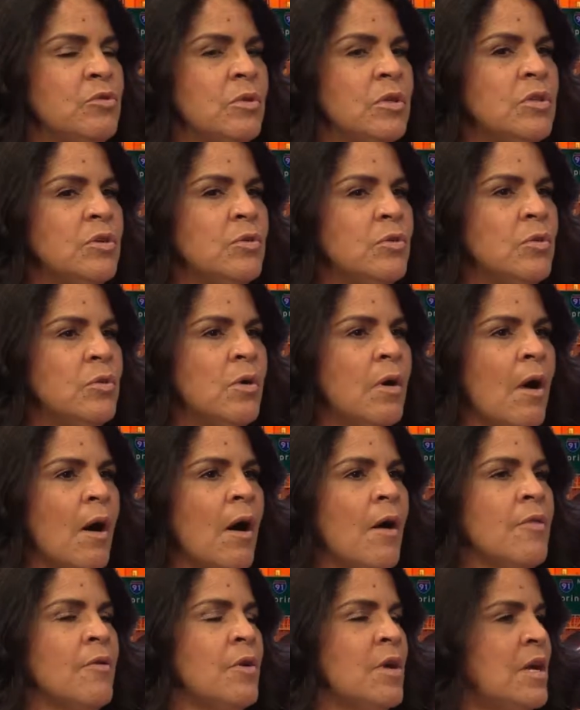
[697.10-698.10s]
to a little
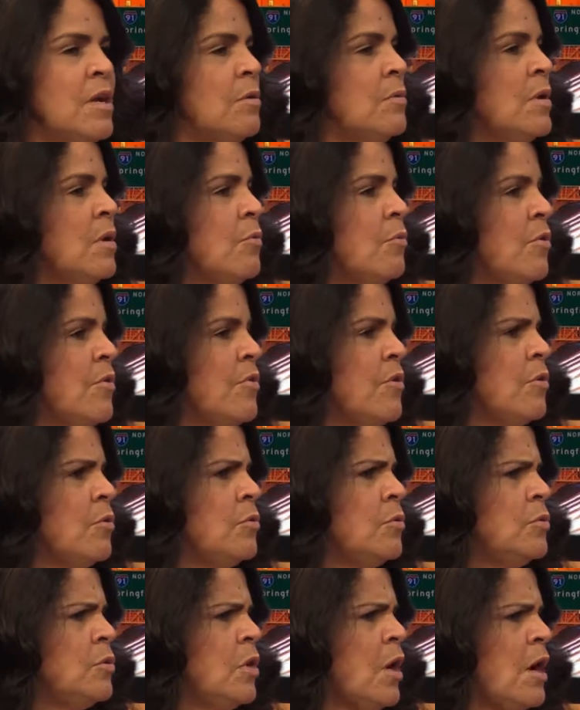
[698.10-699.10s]
other area where
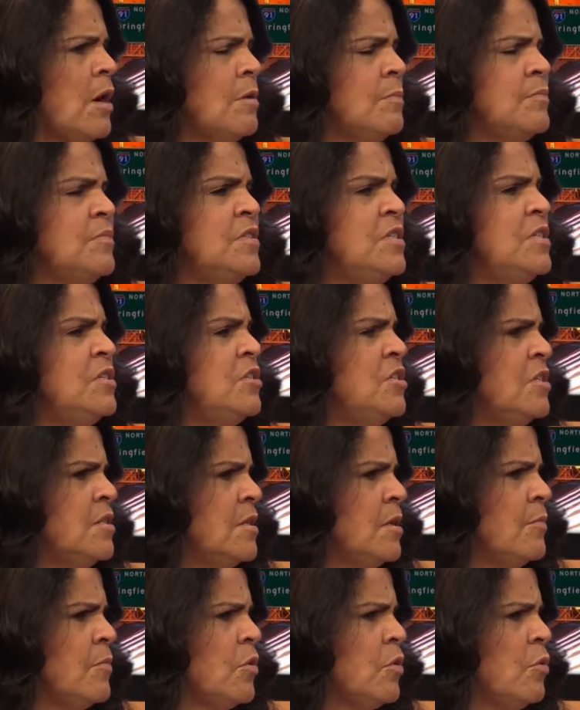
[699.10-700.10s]
they're um, teaching
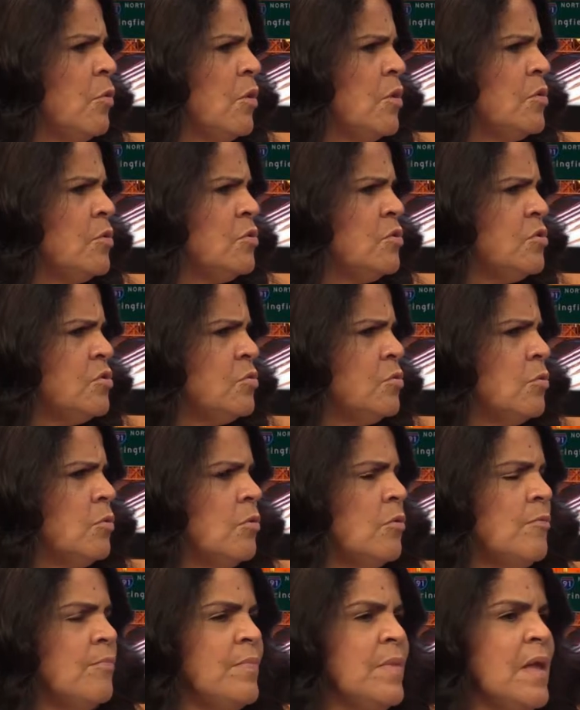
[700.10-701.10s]
them. They're going through
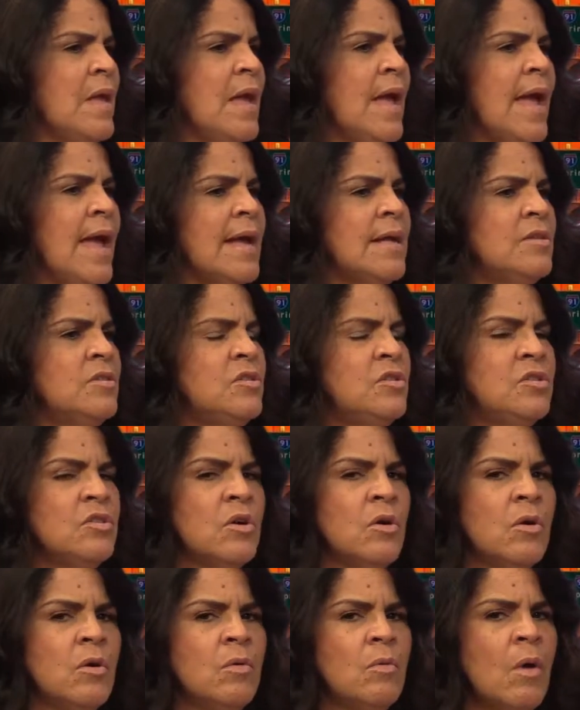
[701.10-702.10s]
school. And
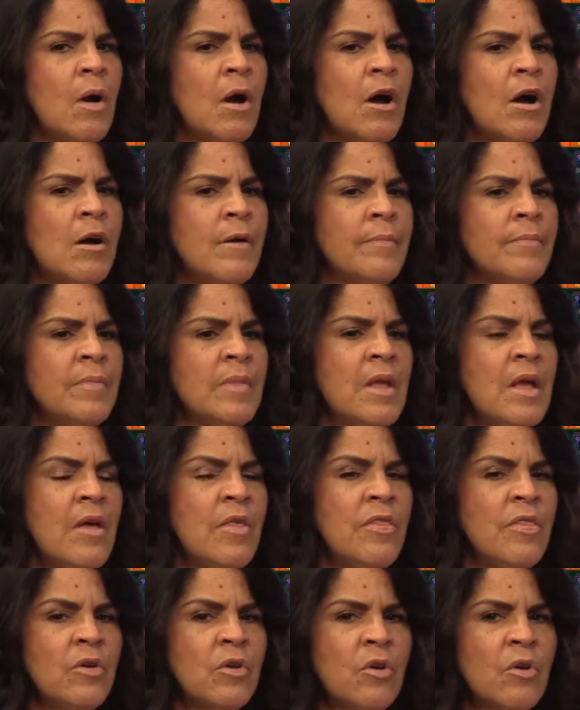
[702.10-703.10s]
so oh. um,
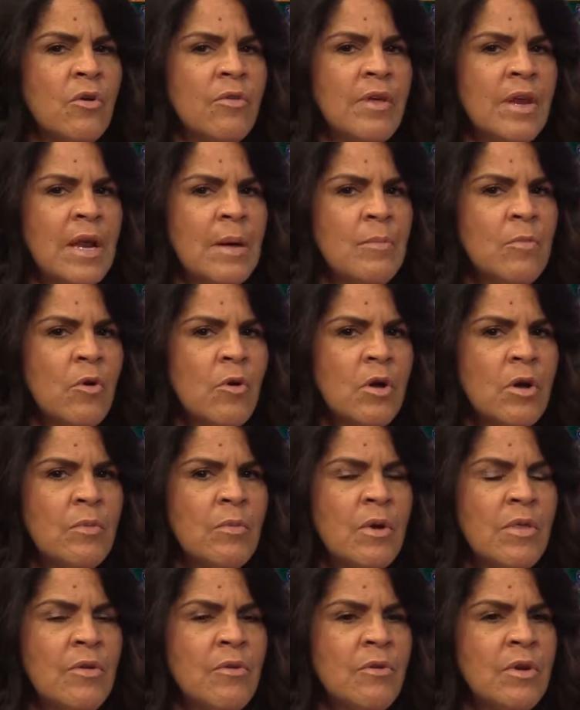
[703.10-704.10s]
the girl that I'm going
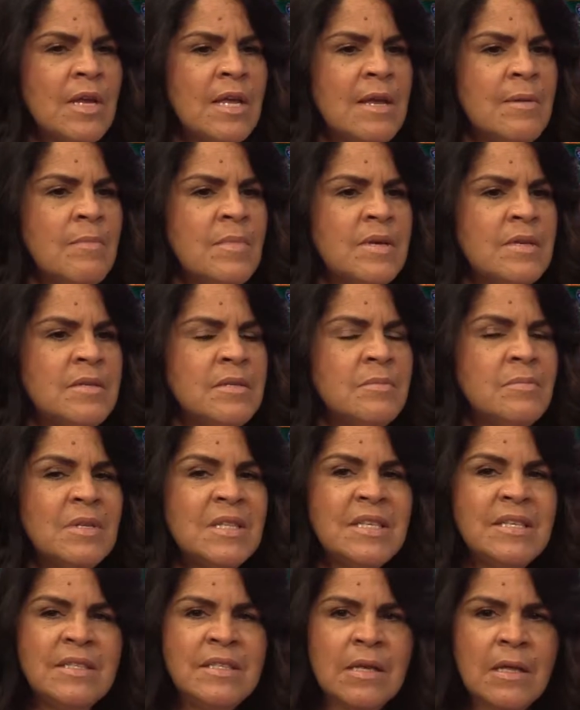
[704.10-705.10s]
with, her name is
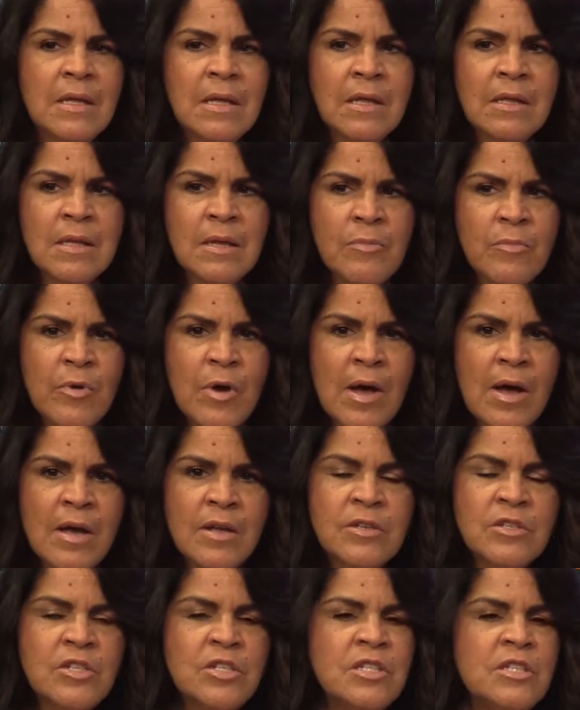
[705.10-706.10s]
Melissa
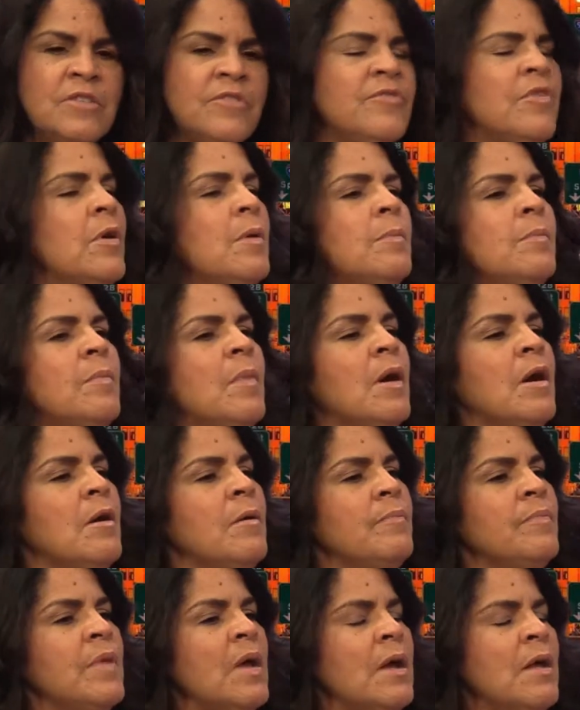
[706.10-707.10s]
LeBron. She's from
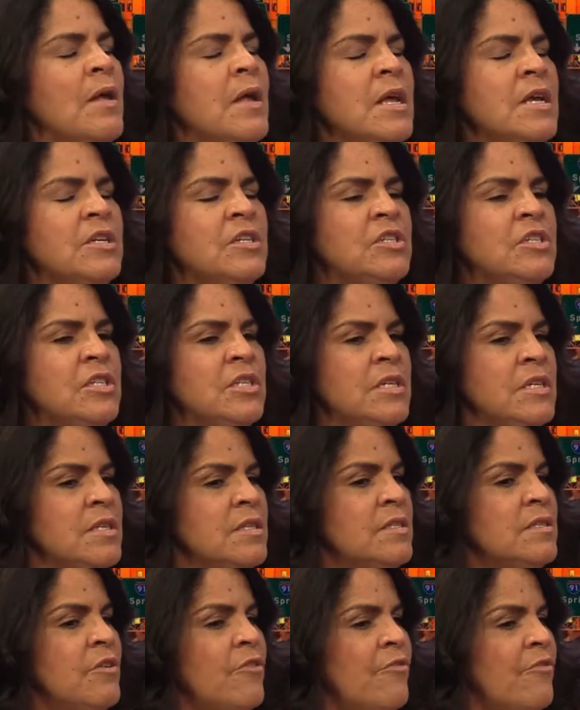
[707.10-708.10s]
um, she
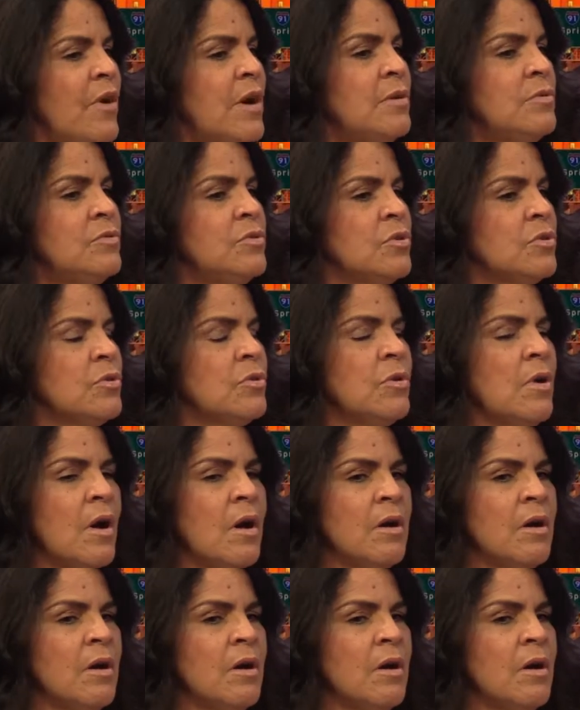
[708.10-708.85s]
is the founder